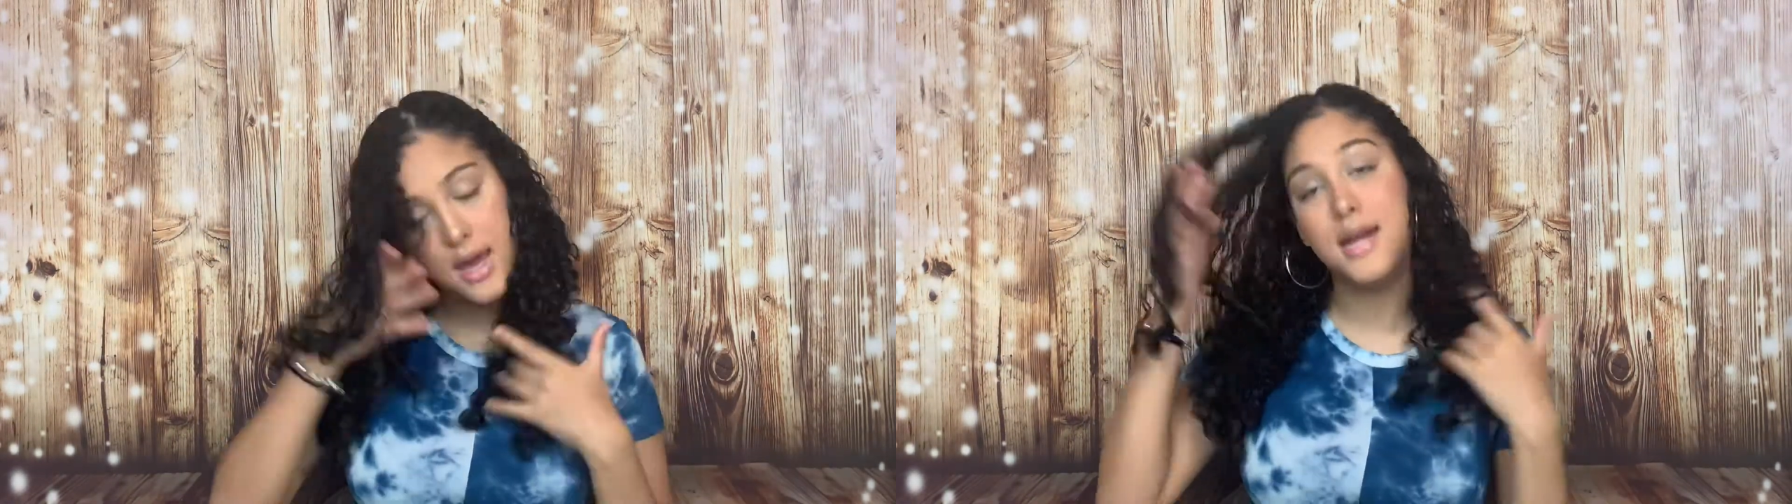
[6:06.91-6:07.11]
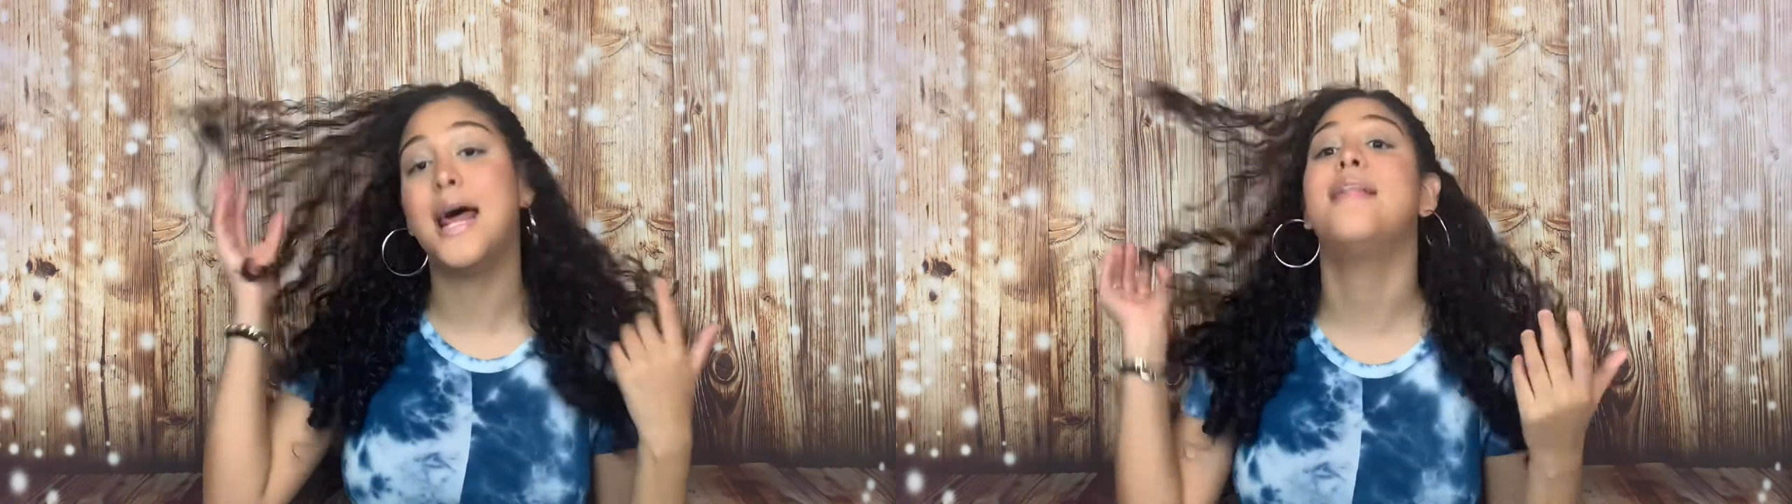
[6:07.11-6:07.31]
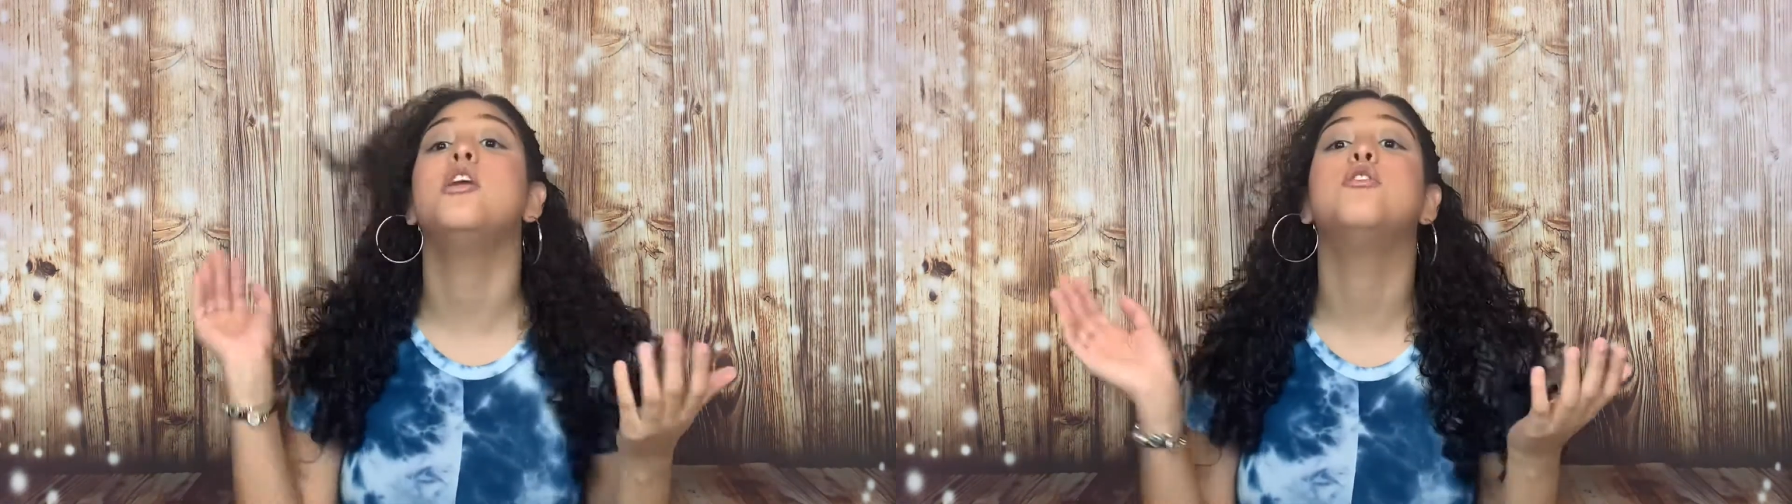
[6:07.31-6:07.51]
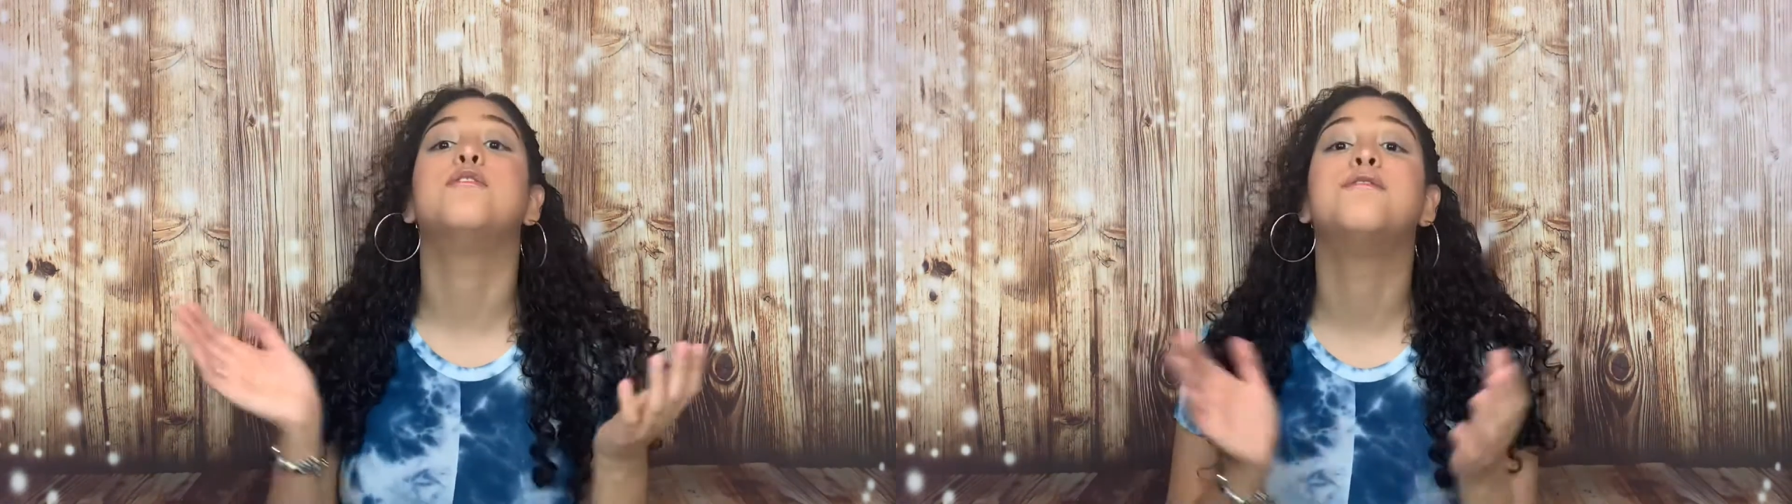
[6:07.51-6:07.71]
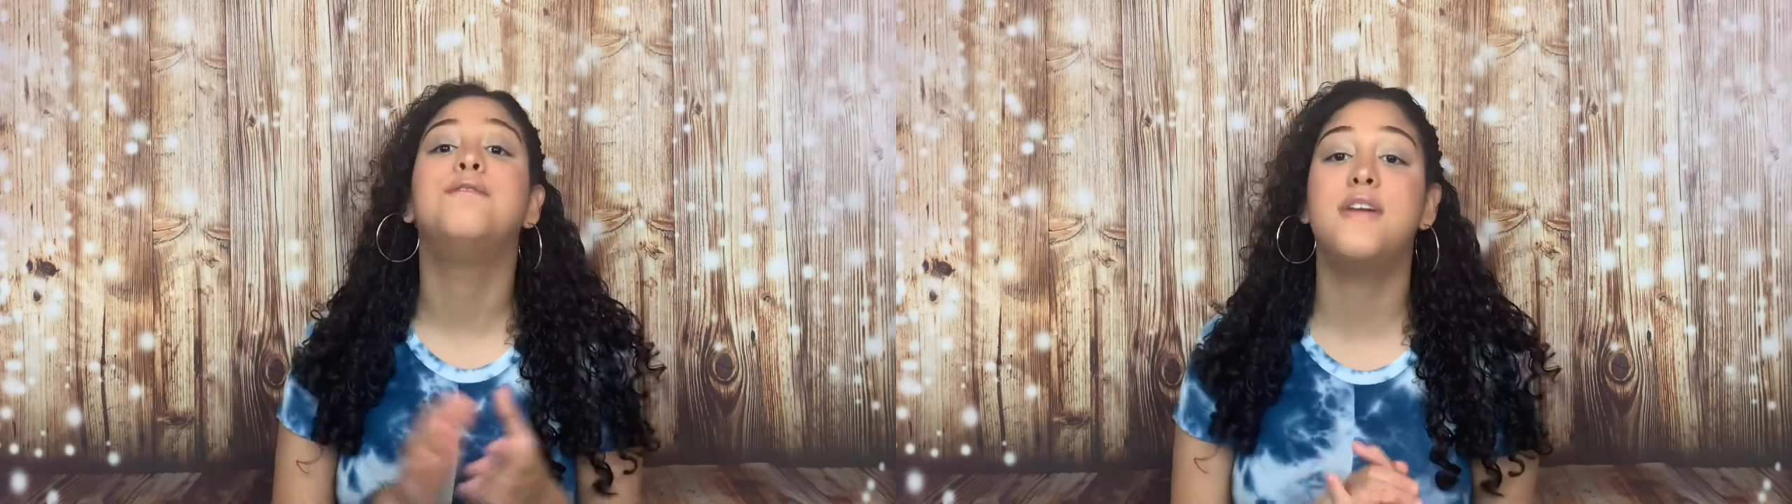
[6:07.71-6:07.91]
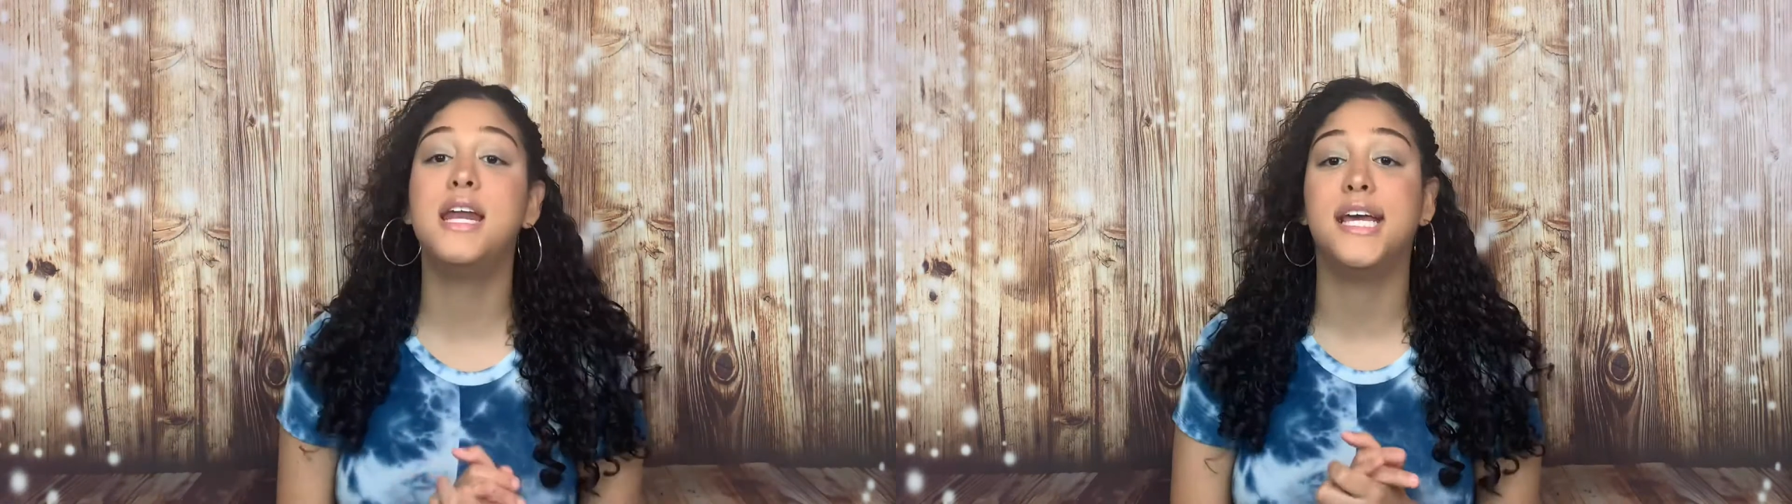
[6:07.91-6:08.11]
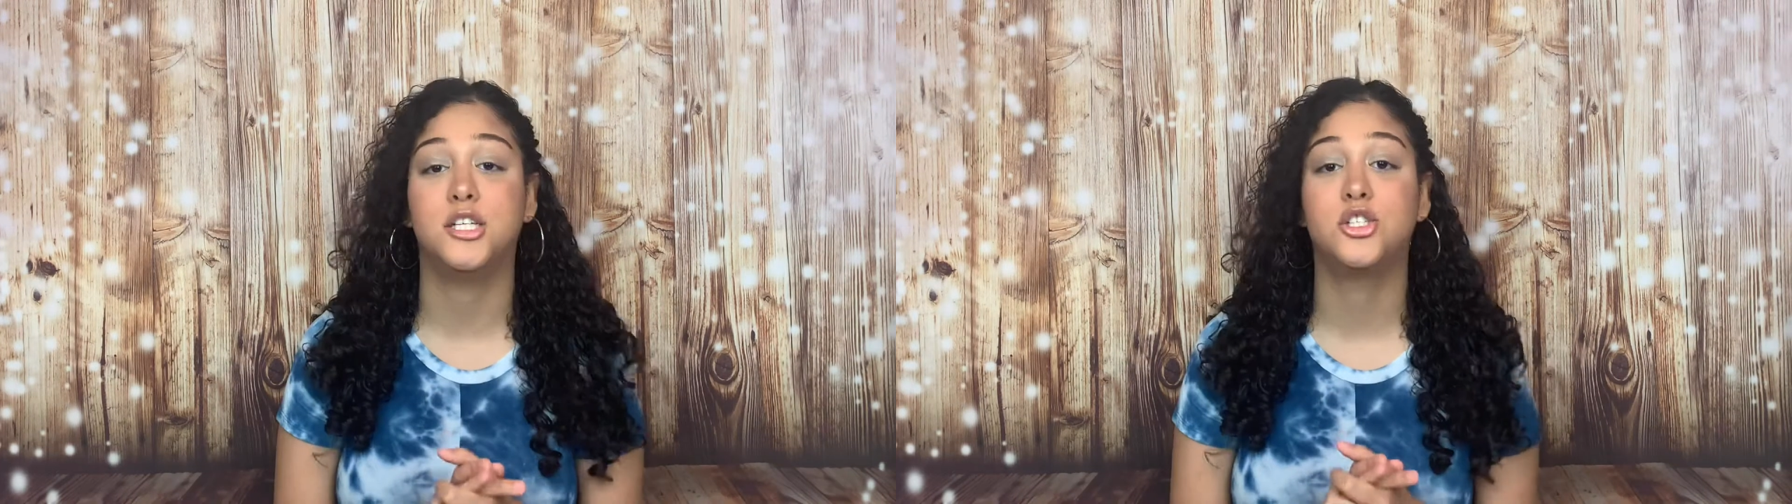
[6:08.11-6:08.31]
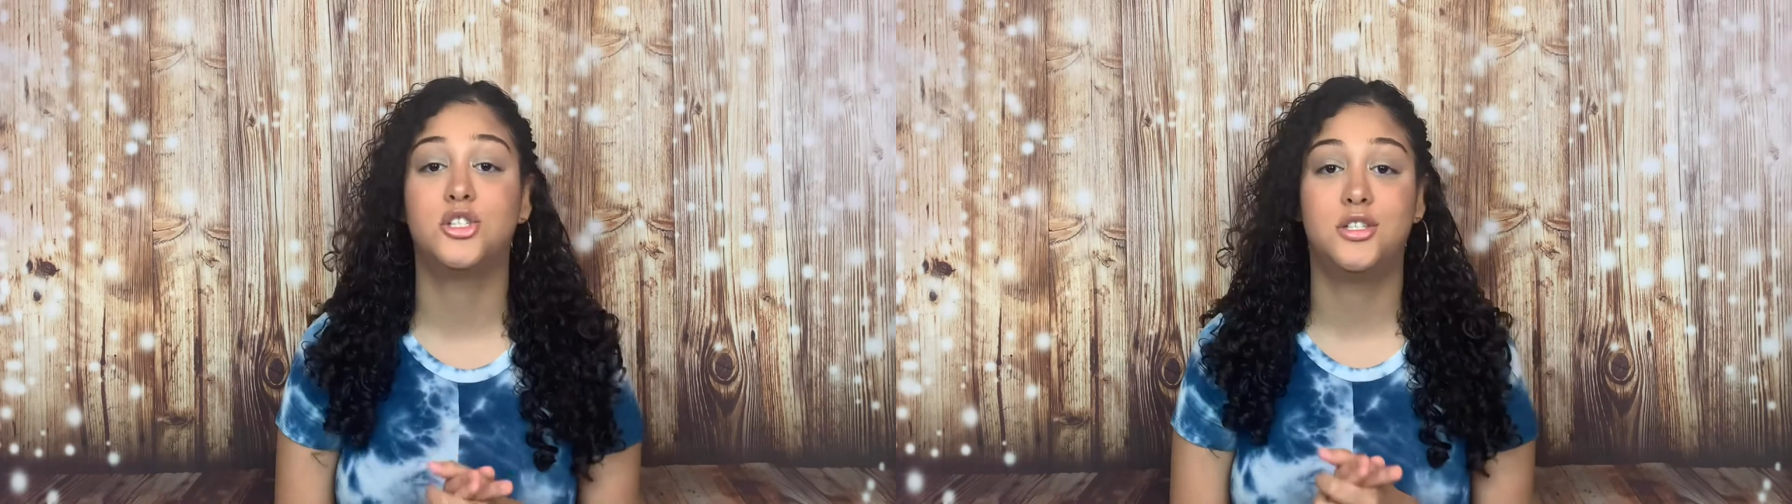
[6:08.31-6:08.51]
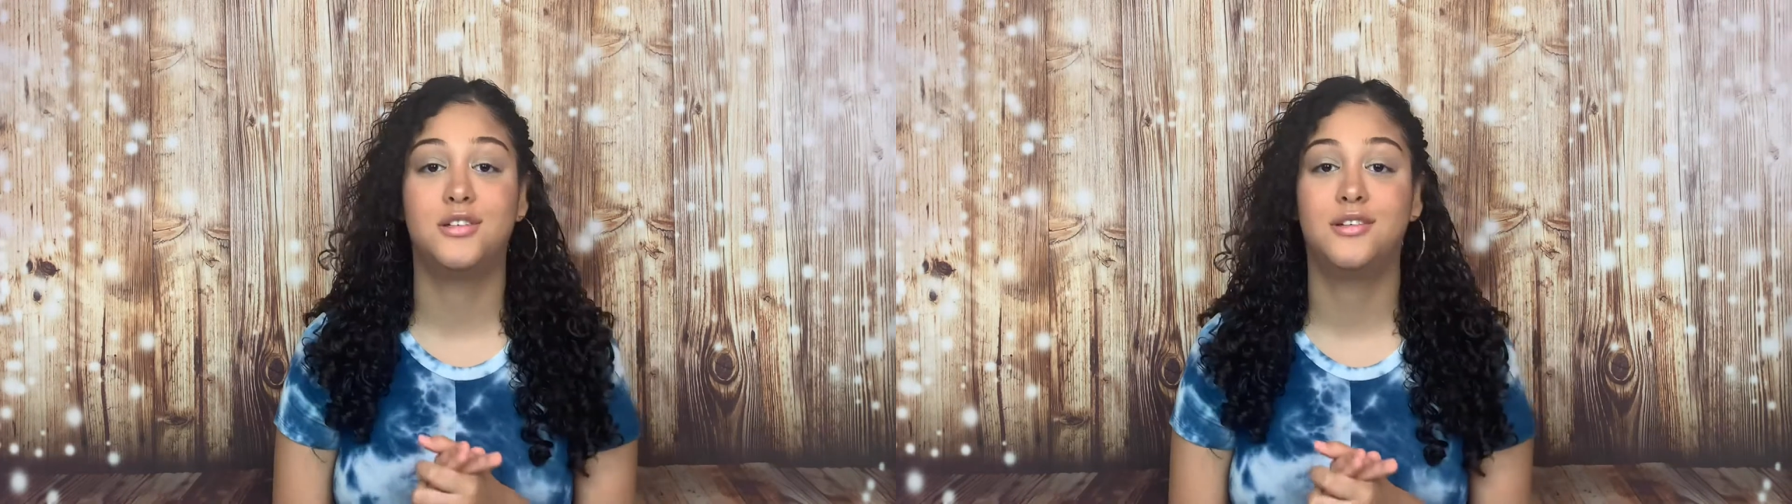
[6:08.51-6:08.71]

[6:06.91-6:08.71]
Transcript: Now that you've finished